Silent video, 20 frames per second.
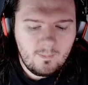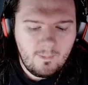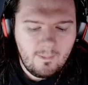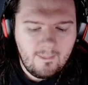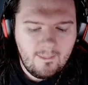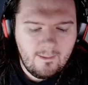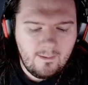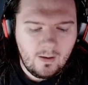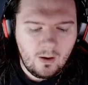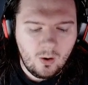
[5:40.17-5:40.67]

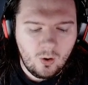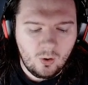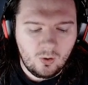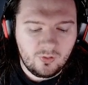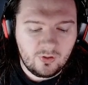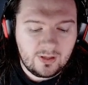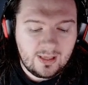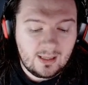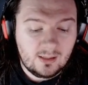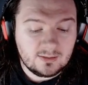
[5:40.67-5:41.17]
all the
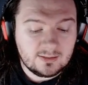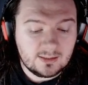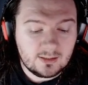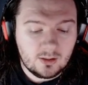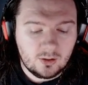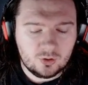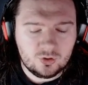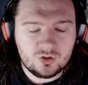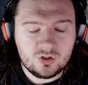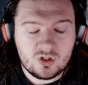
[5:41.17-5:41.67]
Celtic
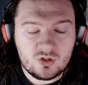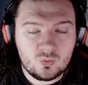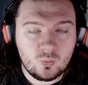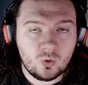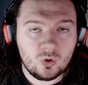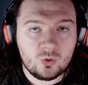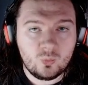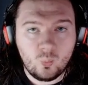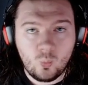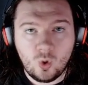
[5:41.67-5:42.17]
cultures
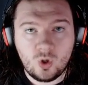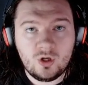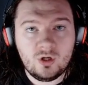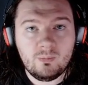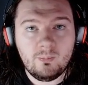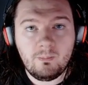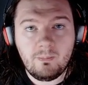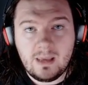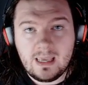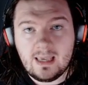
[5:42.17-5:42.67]
were
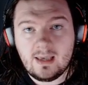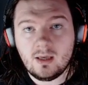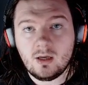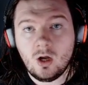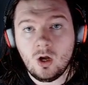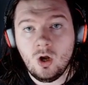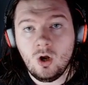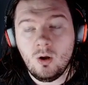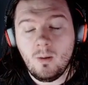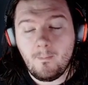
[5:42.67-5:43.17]
one big,
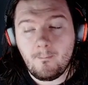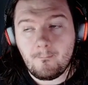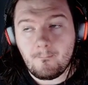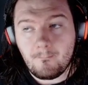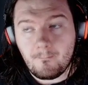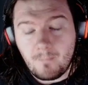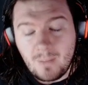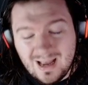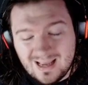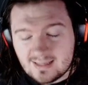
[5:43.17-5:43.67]

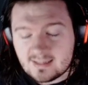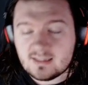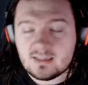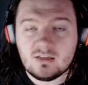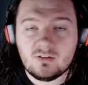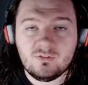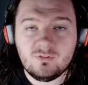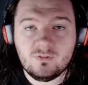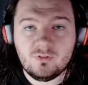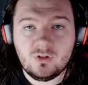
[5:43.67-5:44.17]

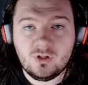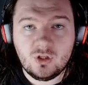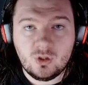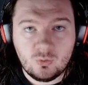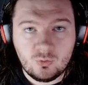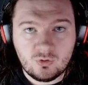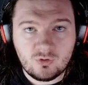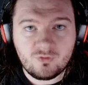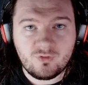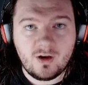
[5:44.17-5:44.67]
massive,
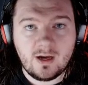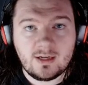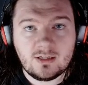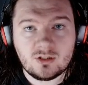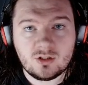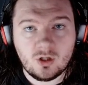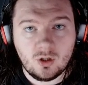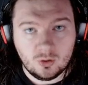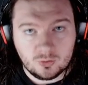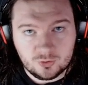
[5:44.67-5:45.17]

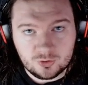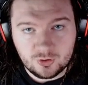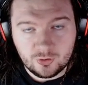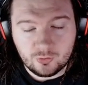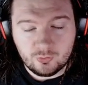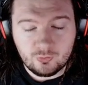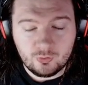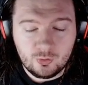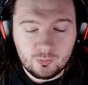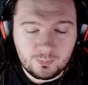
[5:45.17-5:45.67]
unified culture
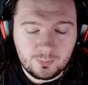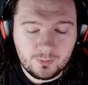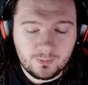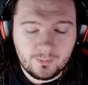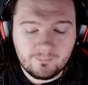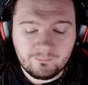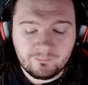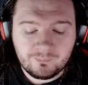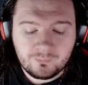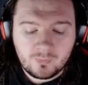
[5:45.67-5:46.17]
group.
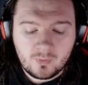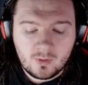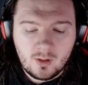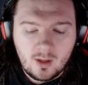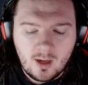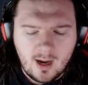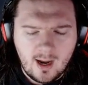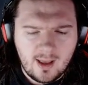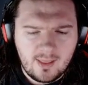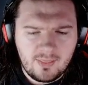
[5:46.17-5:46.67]

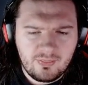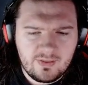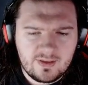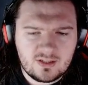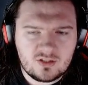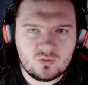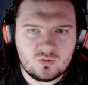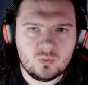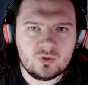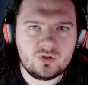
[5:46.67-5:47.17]
And
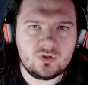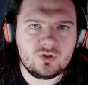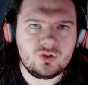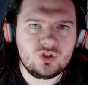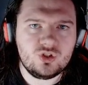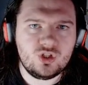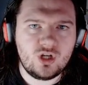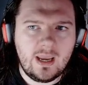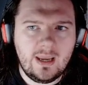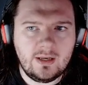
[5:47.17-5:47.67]
this was
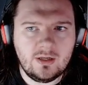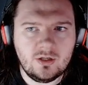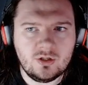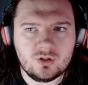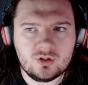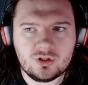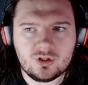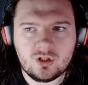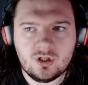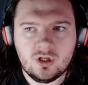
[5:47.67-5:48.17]

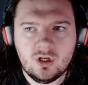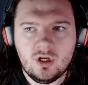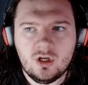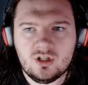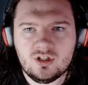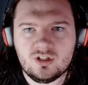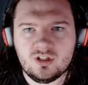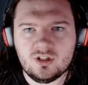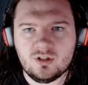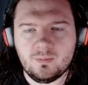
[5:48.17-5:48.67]
changed
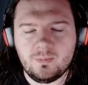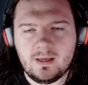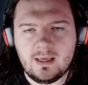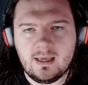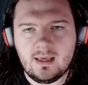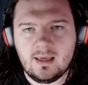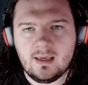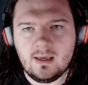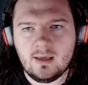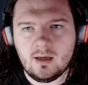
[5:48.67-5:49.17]
to
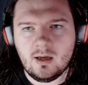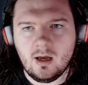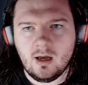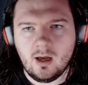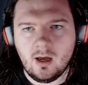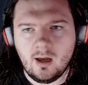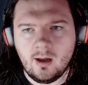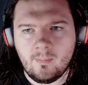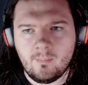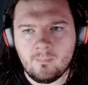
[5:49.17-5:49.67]
be
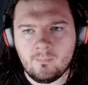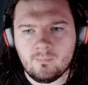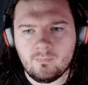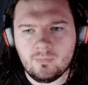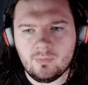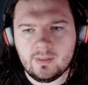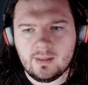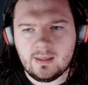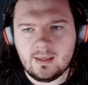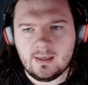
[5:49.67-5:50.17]

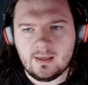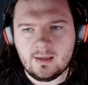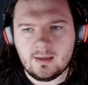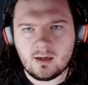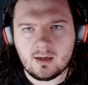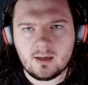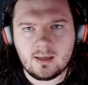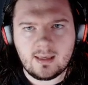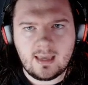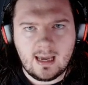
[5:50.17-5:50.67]
the
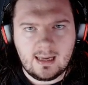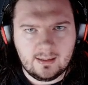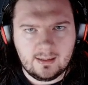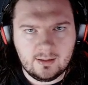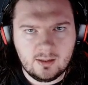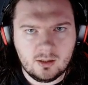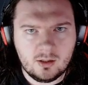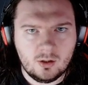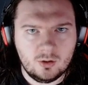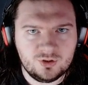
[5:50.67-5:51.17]

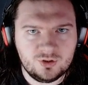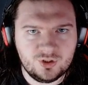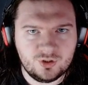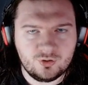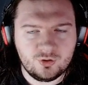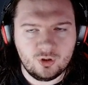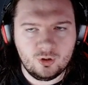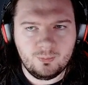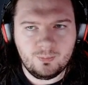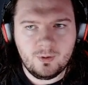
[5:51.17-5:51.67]
Gallic culture
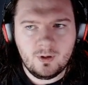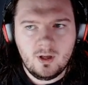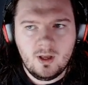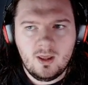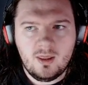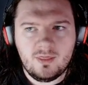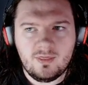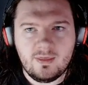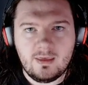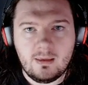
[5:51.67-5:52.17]
group,
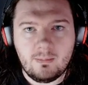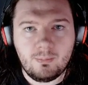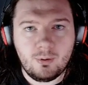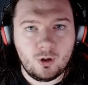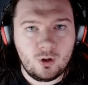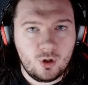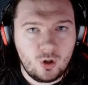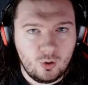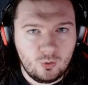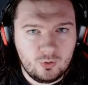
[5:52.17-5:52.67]
the
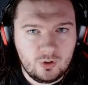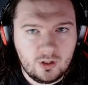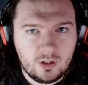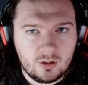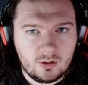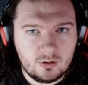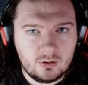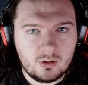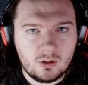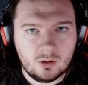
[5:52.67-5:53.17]

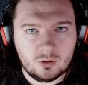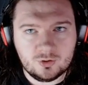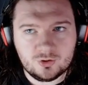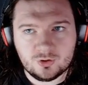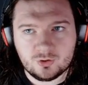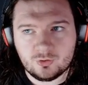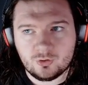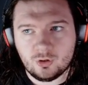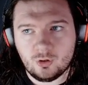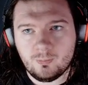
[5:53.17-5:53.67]
Pannonian
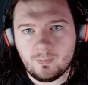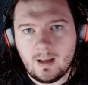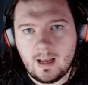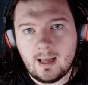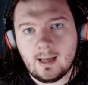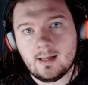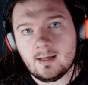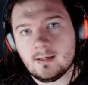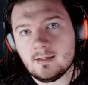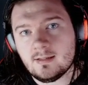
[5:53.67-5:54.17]
culture group,
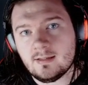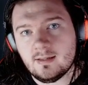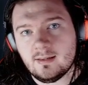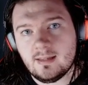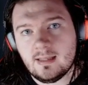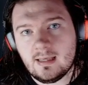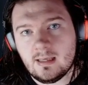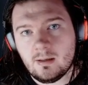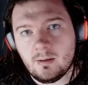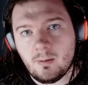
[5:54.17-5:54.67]
and
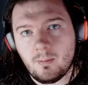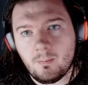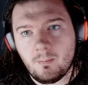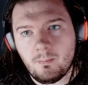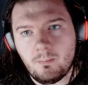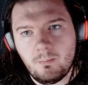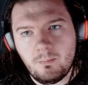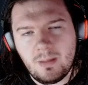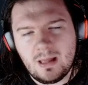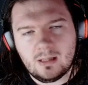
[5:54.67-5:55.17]
the
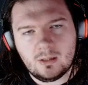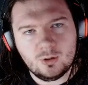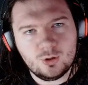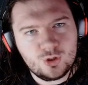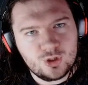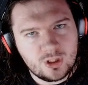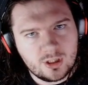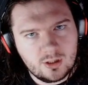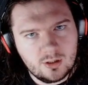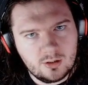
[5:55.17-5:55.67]

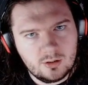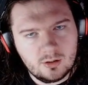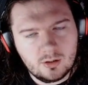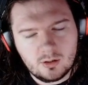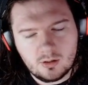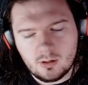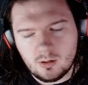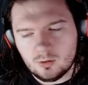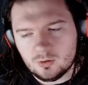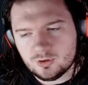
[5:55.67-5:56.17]

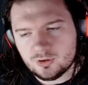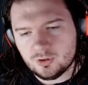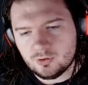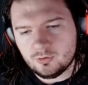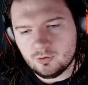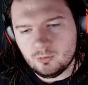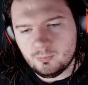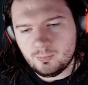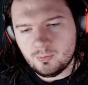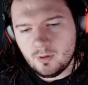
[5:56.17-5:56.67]
Belgican culture
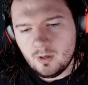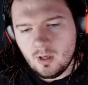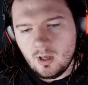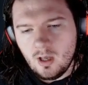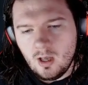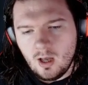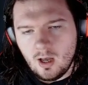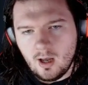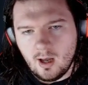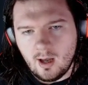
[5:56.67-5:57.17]
group.
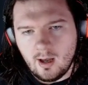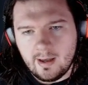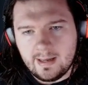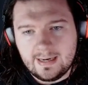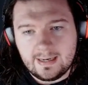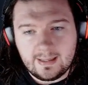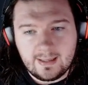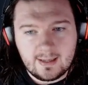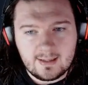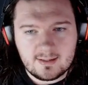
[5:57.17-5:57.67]
And
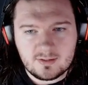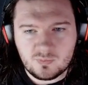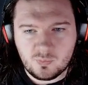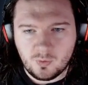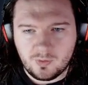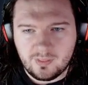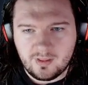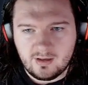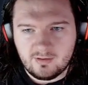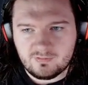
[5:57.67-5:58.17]
I guess
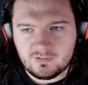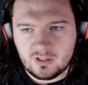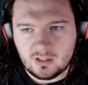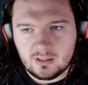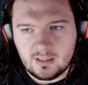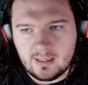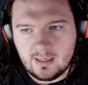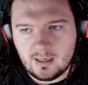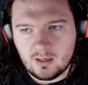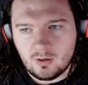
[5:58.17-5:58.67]
what they've done
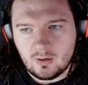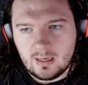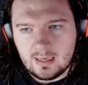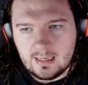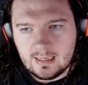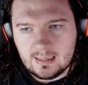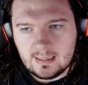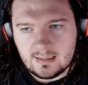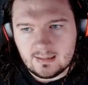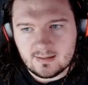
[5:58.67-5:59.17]
here
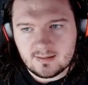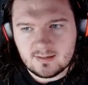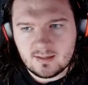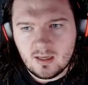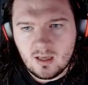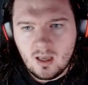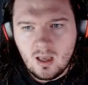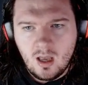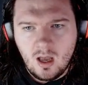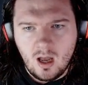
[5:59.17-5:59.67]
is
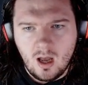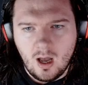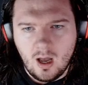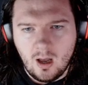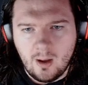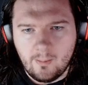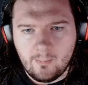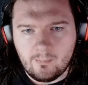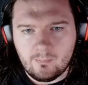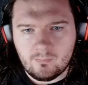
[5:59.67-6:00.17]

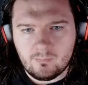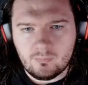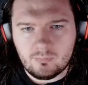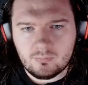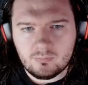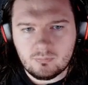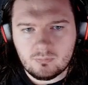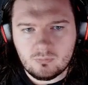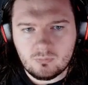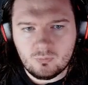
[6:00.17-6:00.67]

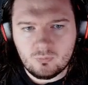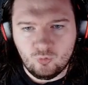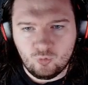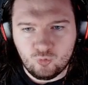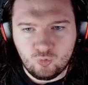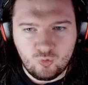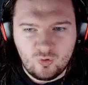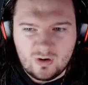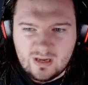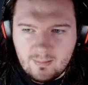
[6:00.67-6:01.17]

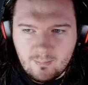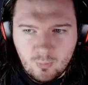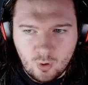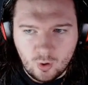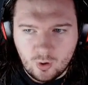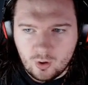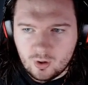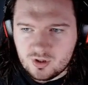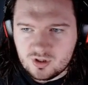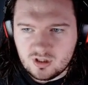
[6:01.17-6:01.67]

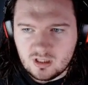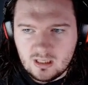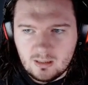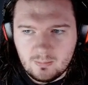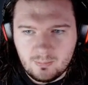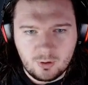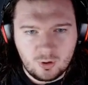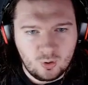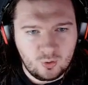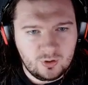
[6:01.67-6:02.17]
re-merge the
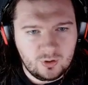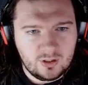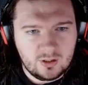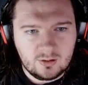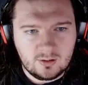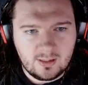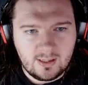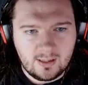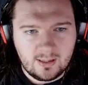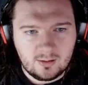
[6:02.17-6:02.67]

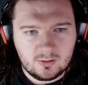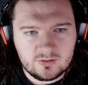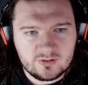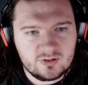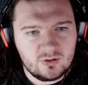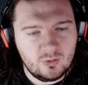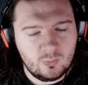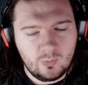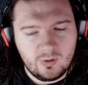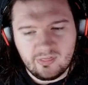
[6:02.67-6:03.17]
Pannonian Celts
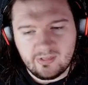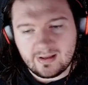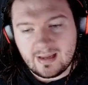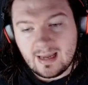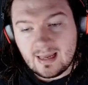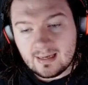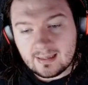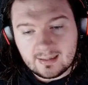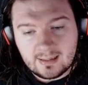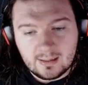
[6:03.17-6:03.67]
with the
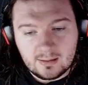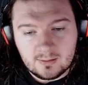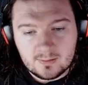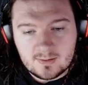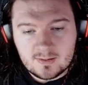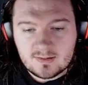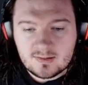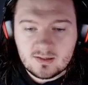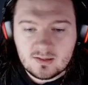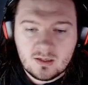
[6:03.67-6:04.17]
Gallic
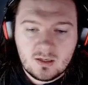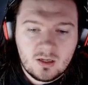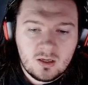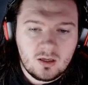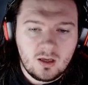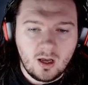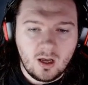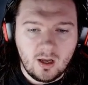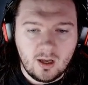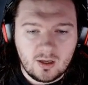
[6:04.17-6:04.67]
Celts.
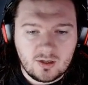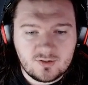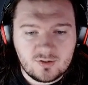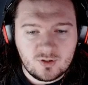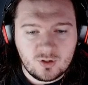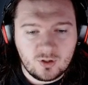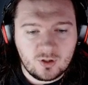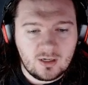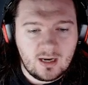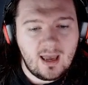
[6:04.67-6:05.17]
So
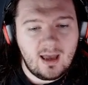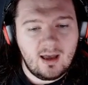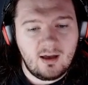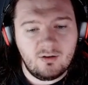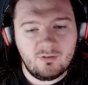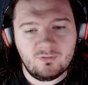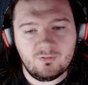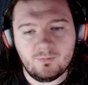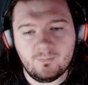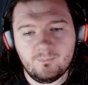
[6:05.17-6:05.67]
going to
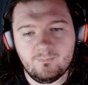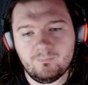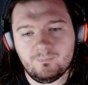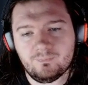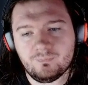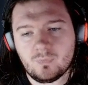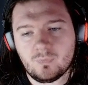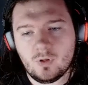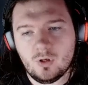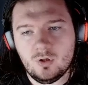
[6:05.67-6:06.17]
have
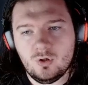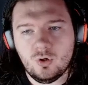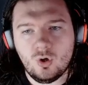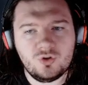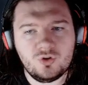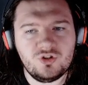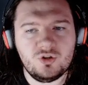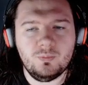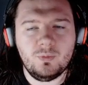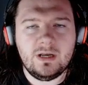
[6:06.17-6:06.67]

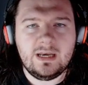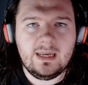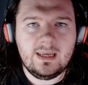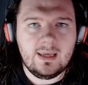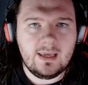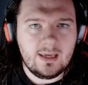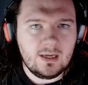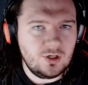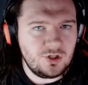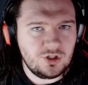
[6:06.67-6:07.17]
not so
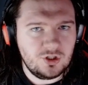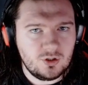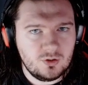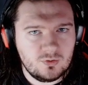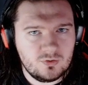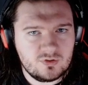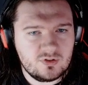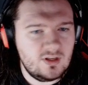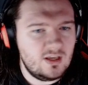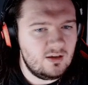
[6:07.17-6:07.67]
many
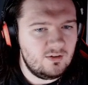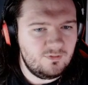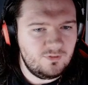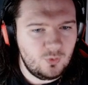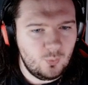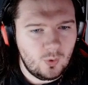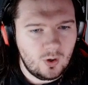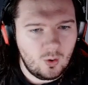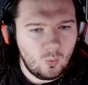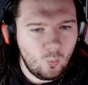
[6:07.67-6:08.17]
issues if
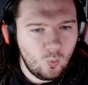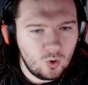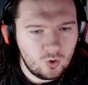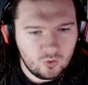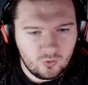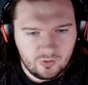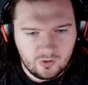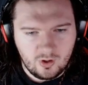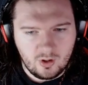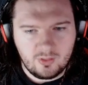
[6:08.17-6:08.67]
you are one
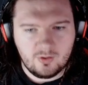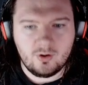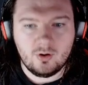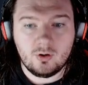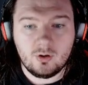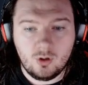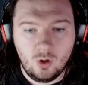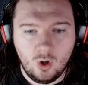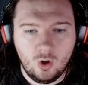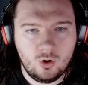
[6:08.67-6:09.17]
or the other
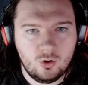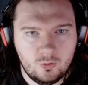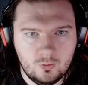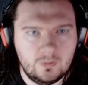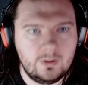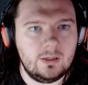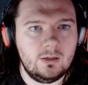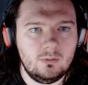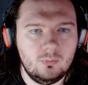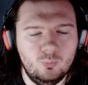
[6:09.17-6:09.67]
conquering